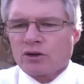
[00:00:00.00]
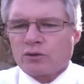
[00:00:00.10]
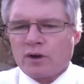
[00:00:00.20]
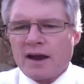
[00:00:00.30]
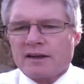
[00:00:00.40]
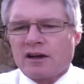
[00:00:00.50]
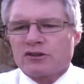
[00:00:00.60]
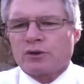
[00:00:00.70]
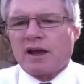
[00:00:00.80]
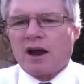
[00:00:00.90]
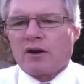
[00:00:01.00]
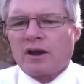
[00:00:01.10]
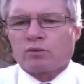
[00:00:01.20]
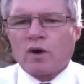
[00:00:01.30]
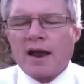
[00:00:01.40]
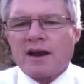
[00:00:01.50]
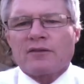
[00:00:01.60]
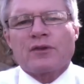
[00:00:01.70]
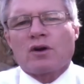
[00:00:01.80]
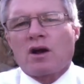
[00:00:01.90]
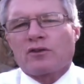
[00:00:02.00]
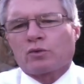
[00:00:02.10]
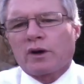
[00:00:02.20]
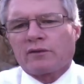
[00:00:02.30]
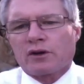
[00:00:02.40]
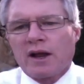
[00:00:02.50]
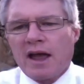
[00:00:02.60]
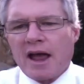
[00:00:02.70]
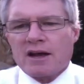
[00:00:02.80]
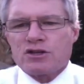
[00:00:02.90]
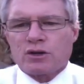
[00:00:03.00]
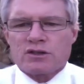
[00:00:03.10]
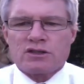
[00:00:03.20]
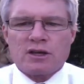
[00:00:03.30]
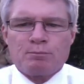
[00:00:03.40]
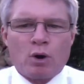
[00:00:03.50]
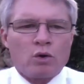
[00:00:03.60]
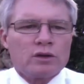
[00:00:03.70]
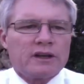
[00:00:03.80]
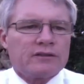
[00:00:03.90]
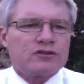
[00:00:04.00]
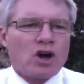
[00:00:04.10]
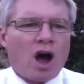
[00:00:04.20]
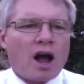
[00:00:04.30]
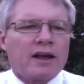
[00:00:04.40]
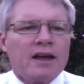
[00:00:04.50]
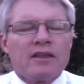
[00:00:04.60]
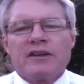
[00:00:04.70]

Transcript: Great country area, right out there on the river. As you can see, boat lift, dock.